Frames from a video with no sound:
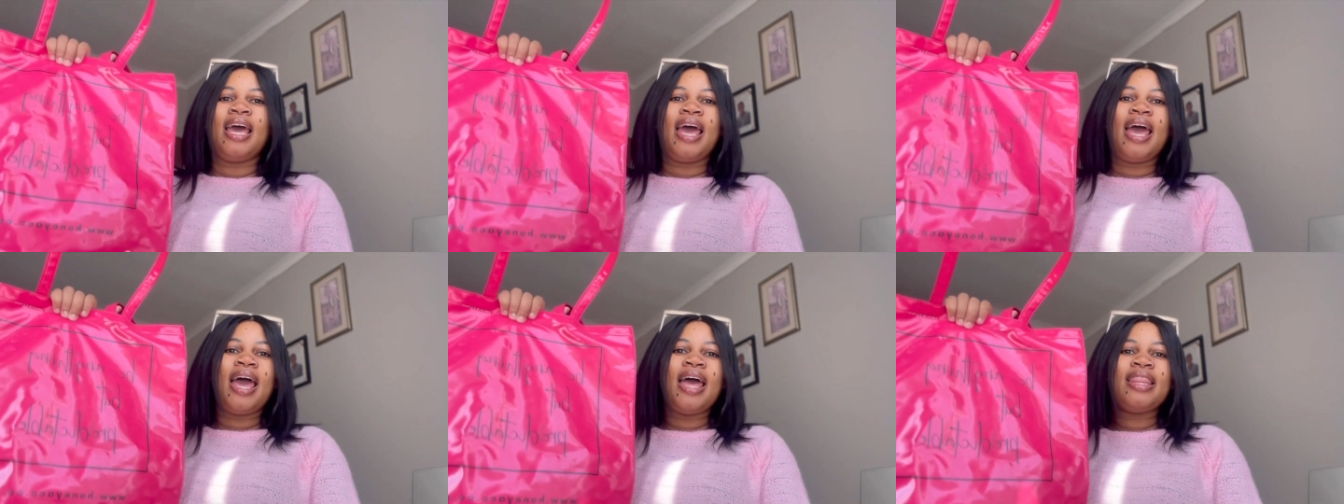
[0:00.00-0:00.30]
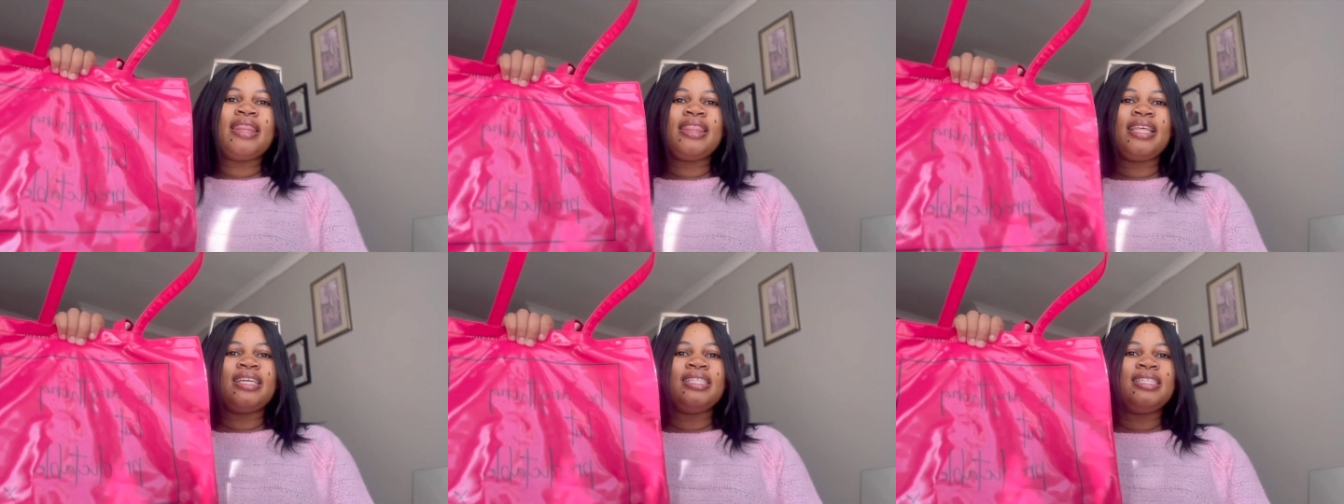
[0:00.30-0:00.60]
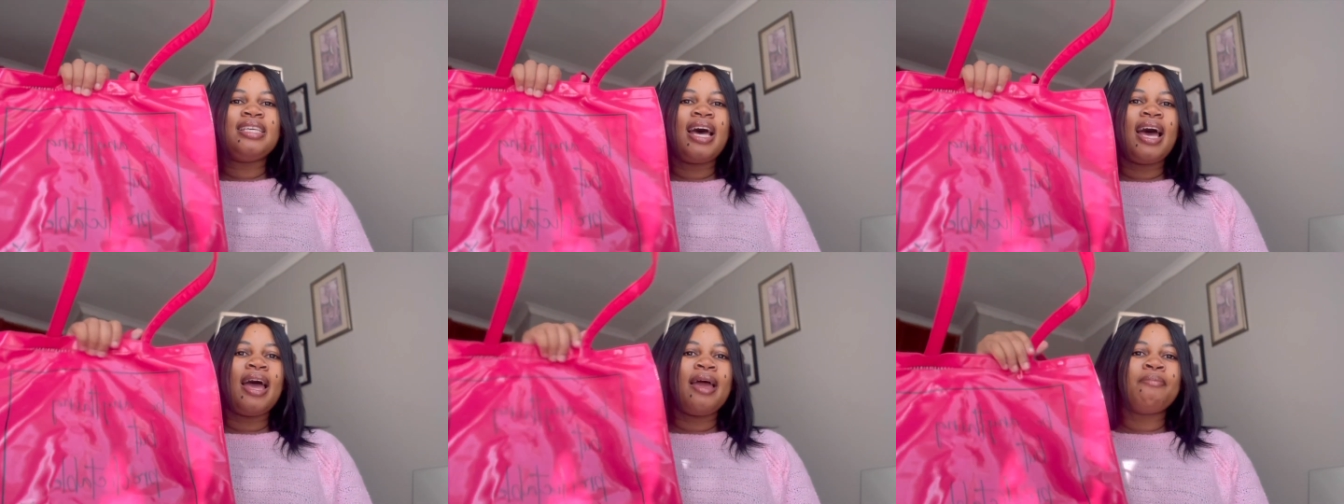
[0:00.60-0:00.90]
and that
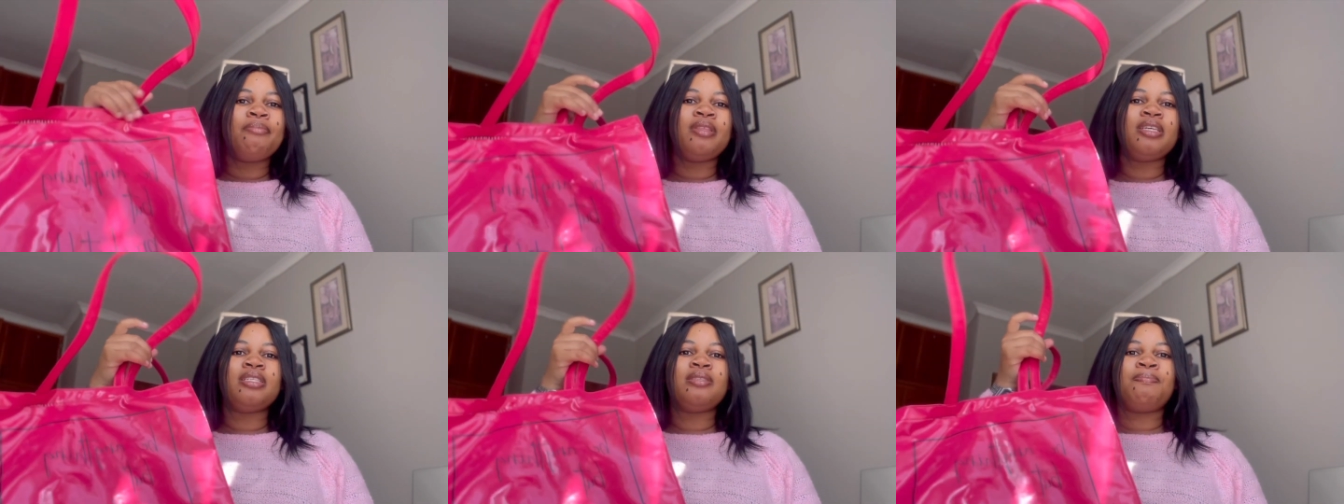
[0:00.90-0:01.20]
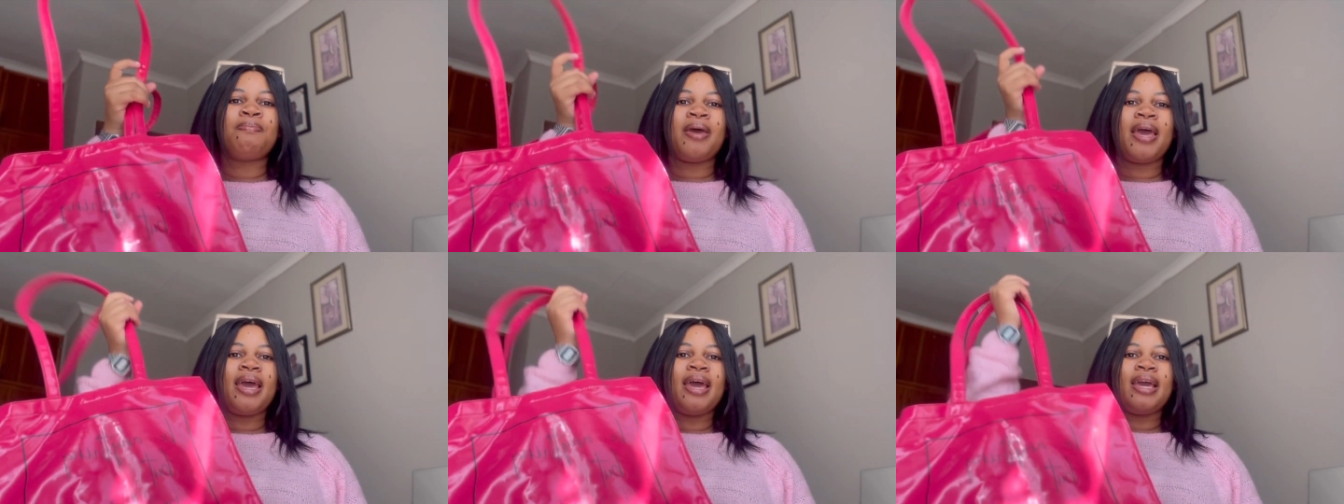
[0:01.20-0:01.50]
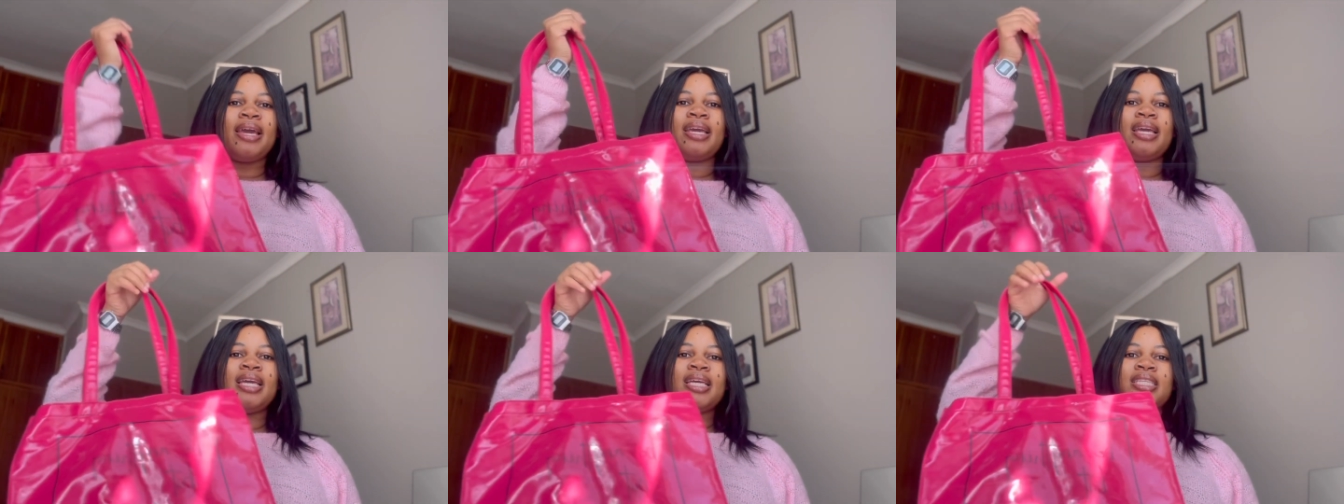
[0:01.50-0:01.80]
time this
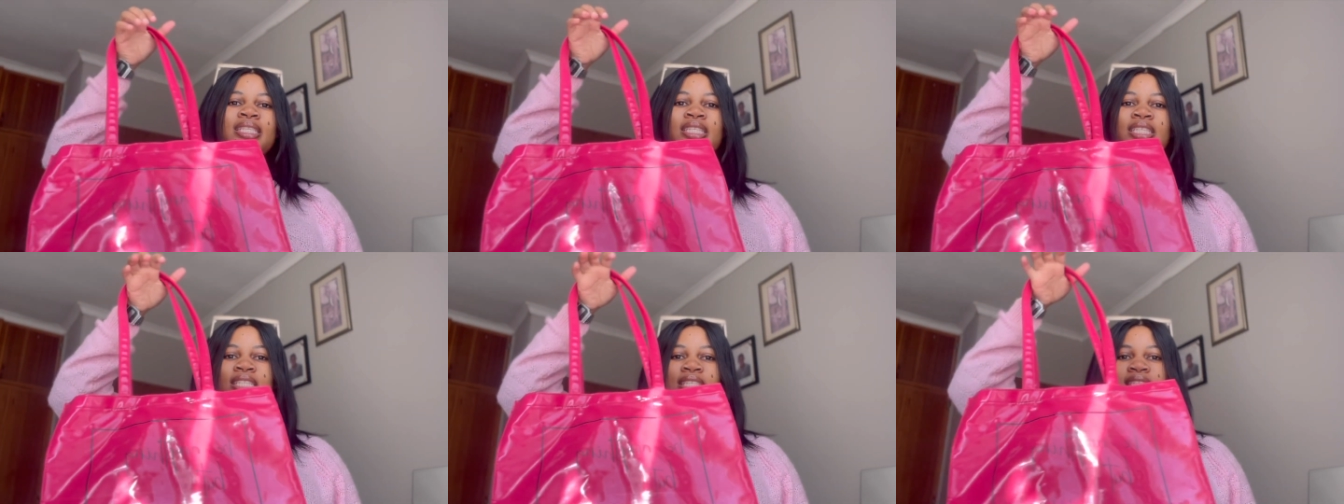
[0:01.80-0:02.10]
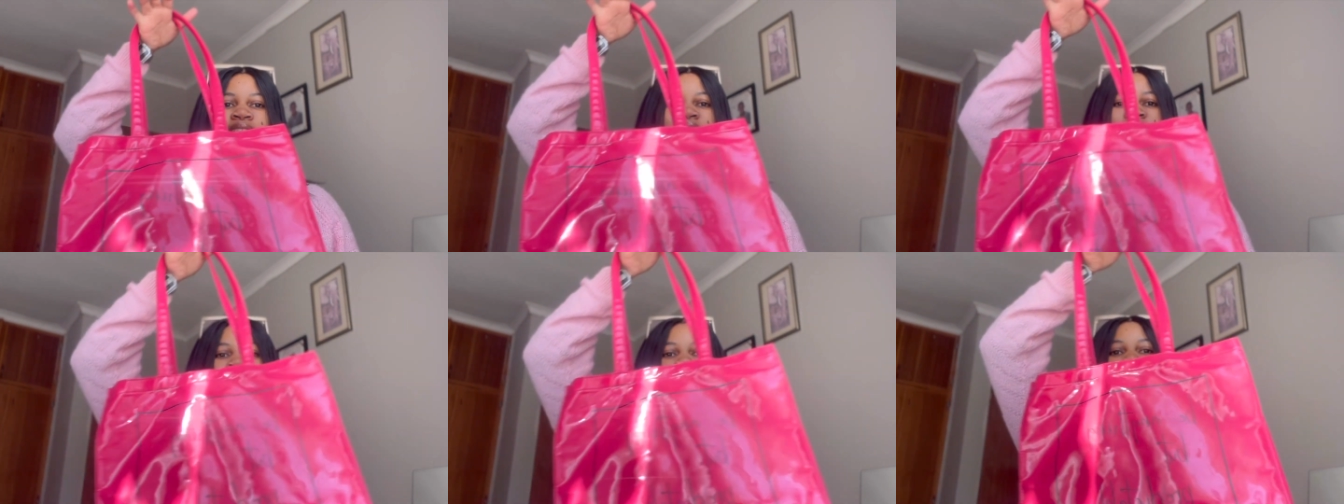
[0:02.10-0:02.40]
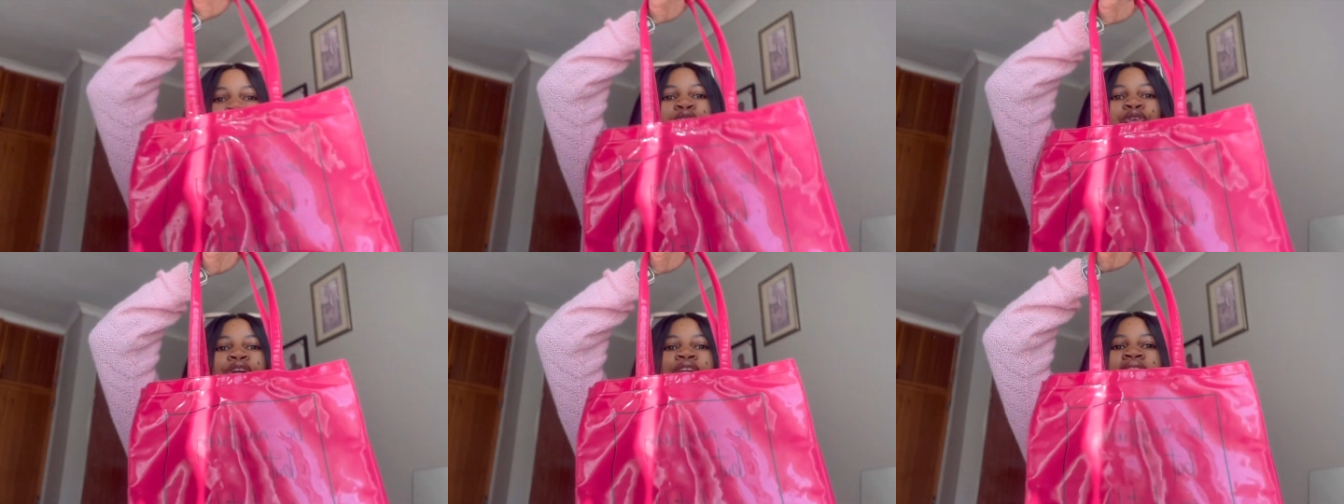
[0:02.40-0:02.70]
bag is just
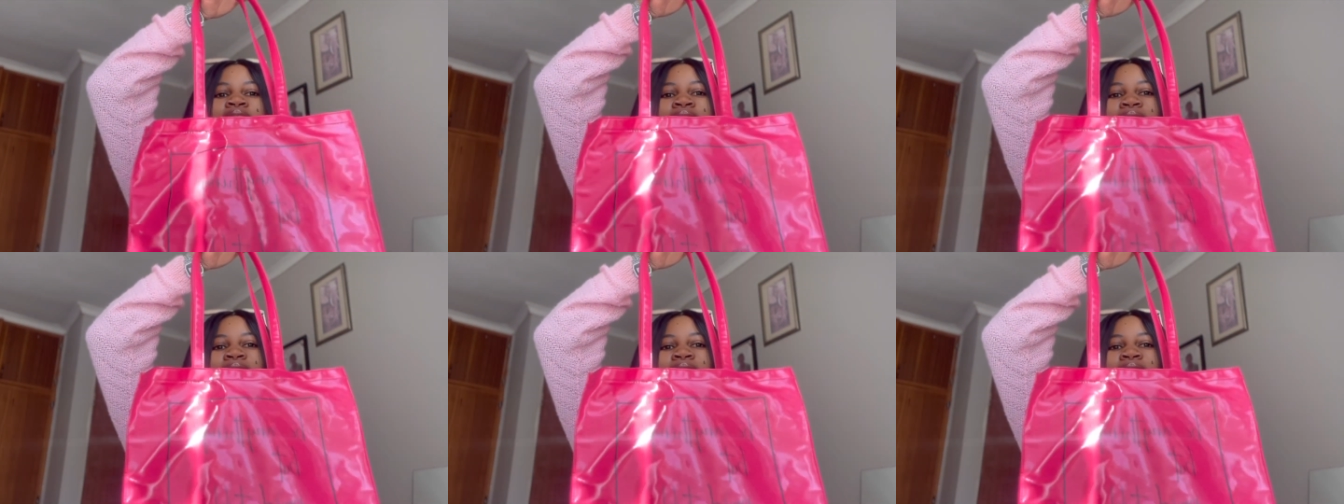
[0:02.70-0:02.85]
over and